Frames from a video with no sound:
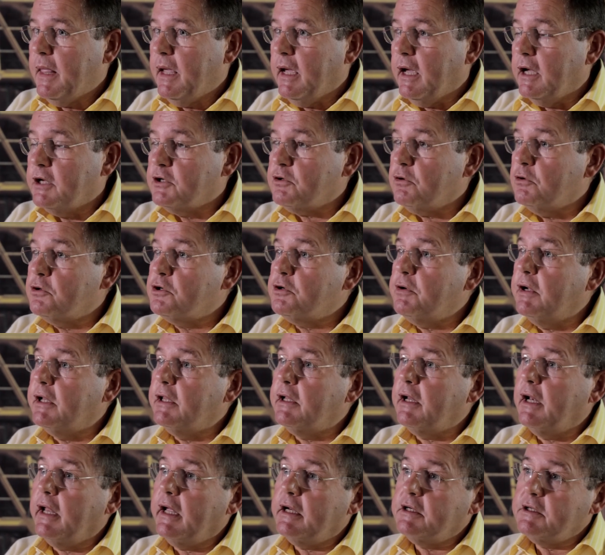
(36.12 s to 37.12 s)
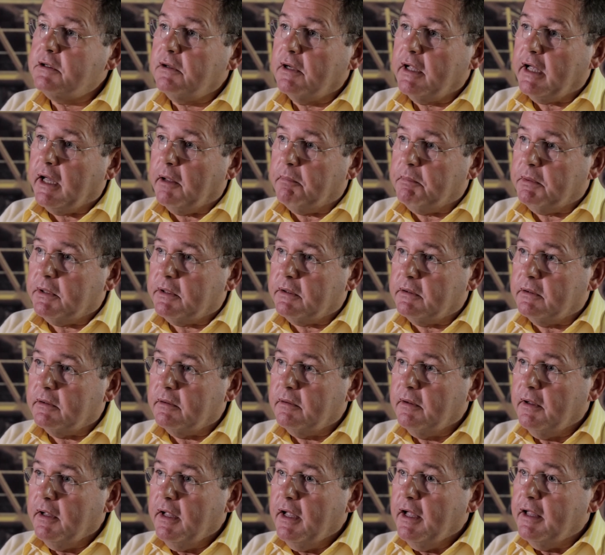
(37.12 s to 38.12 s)
It's also intellectual capital,
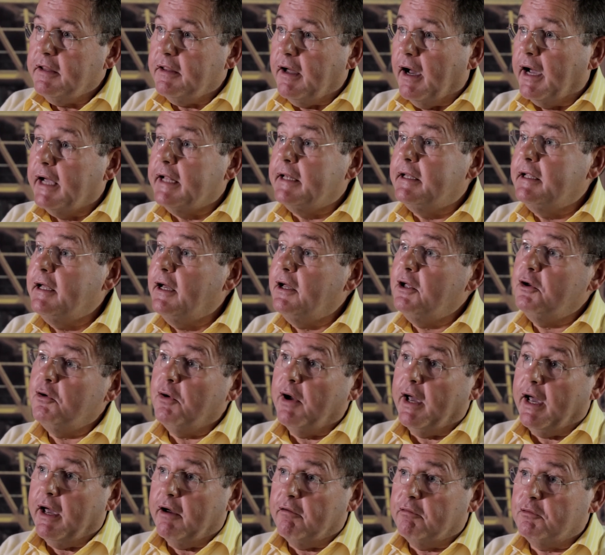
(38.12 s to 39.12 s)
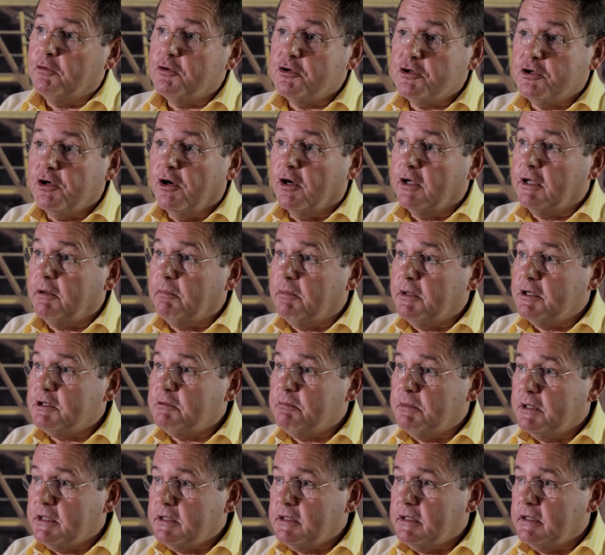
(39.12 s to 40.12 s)
the idea you have to start up this
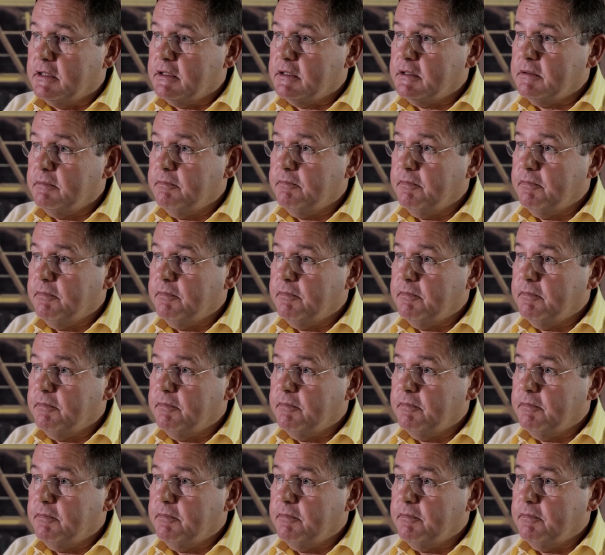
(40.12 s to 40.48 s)
business.